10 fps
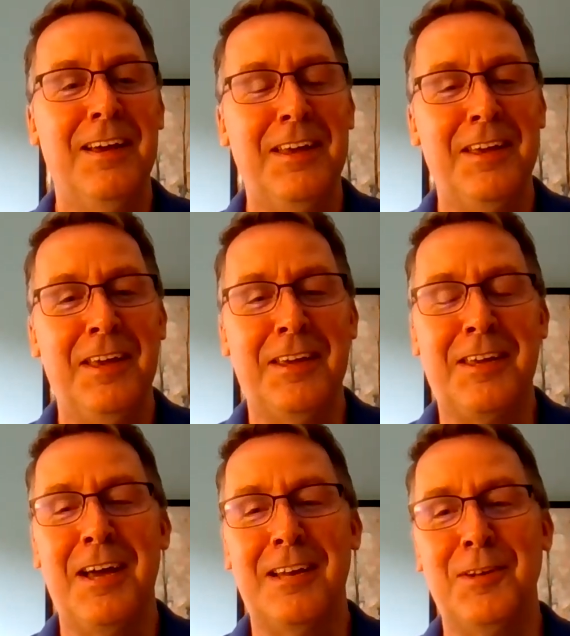
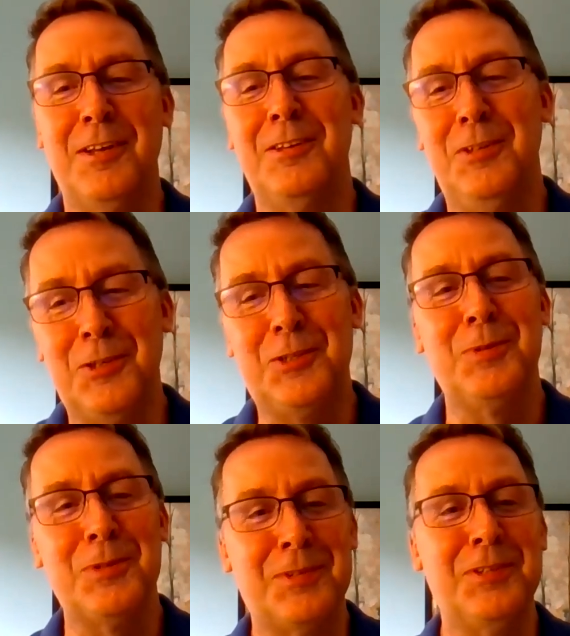kind of an
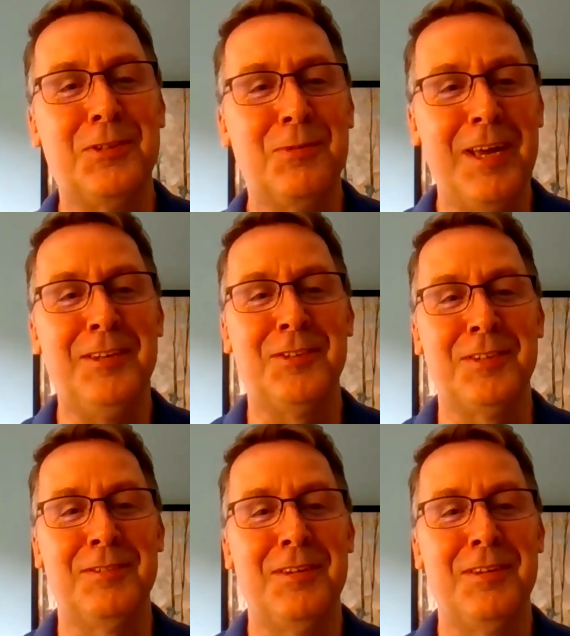unusual situation.